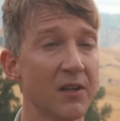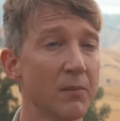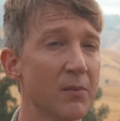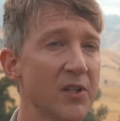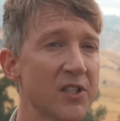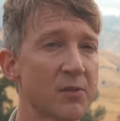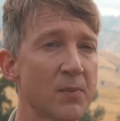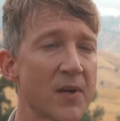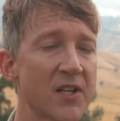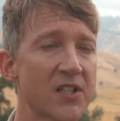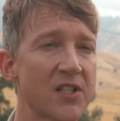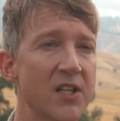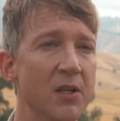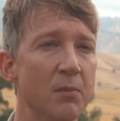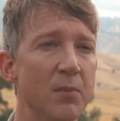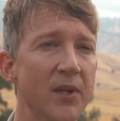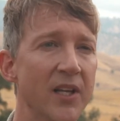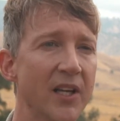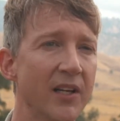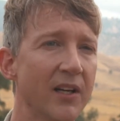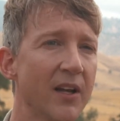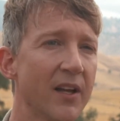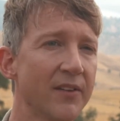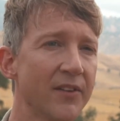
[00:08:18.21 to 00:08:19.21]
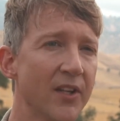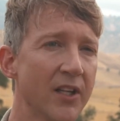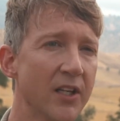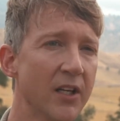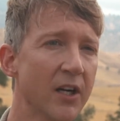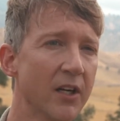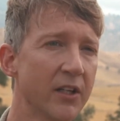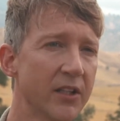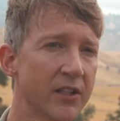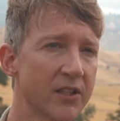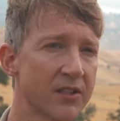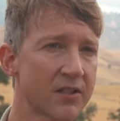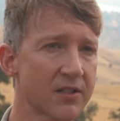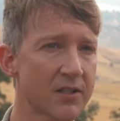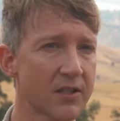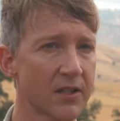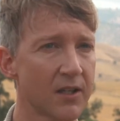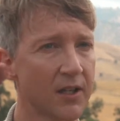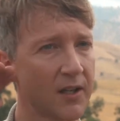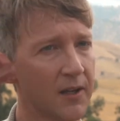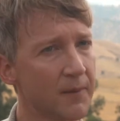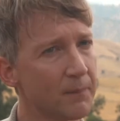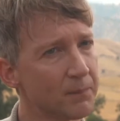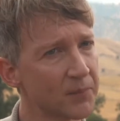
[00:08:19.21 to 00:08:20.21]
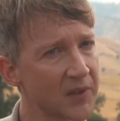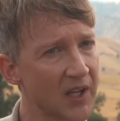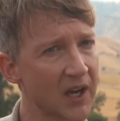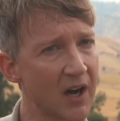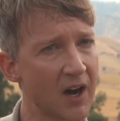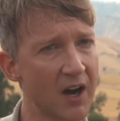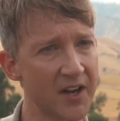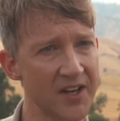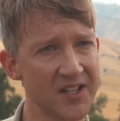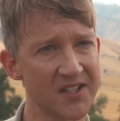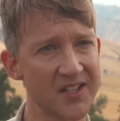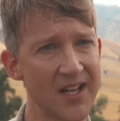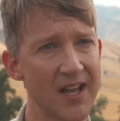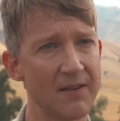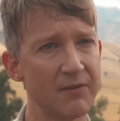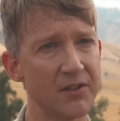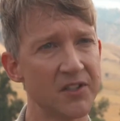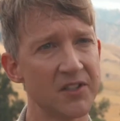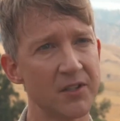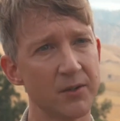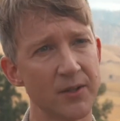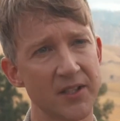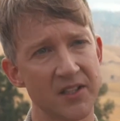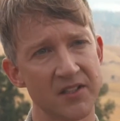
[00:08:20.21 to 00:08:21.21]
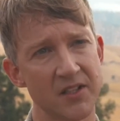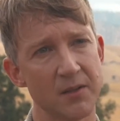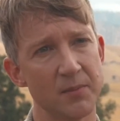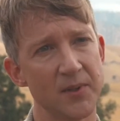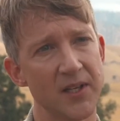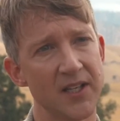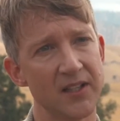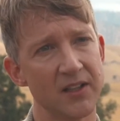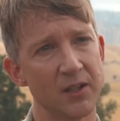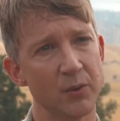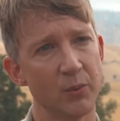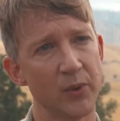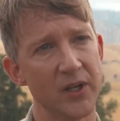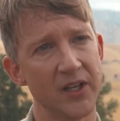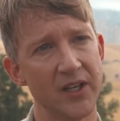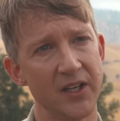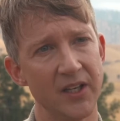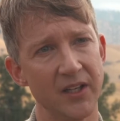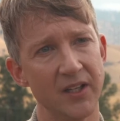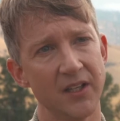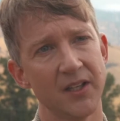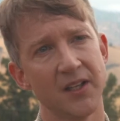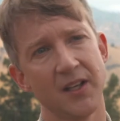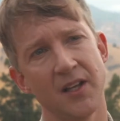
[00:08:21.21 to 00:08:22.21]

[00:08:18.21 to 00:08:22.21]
especially being like the youngest artist ever to exhibit at the Whitney.